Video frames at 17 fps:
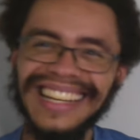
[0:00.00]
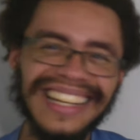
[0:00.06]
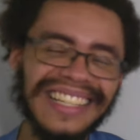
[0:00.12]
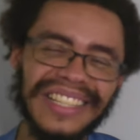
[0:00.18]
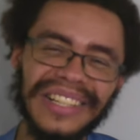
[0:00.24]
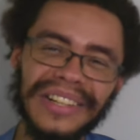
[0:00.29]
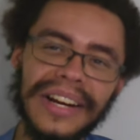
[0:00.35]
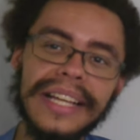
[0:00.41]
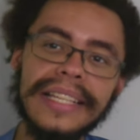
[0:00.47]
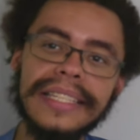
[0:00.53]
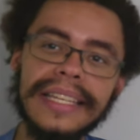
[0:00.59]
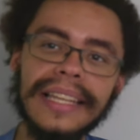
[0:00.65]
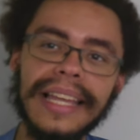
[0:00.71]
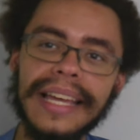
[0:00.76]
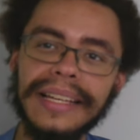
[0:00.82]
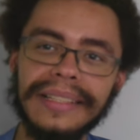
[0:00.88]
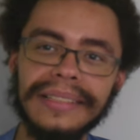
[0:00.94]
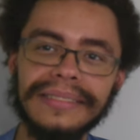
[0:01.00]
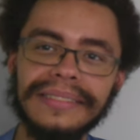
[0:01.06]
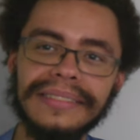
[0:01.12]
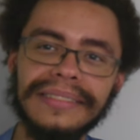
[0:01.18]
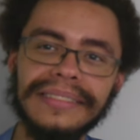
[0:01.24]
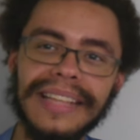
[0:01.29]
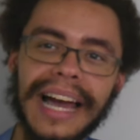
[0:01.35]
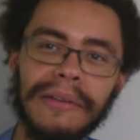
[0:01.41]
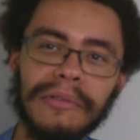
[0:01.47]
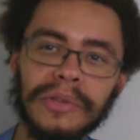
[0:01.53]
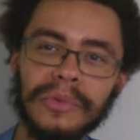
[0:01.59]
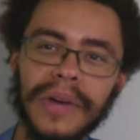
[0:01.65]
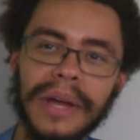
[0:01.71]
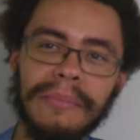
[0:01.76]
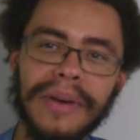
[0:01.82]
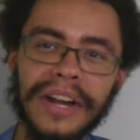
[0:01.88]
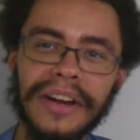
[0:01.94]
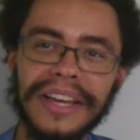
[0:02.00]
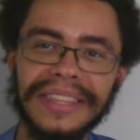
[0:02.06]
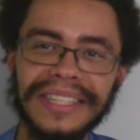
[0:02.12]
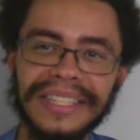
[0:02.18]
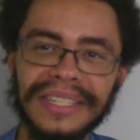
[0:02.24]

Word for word: It's crazy. Like I was way better at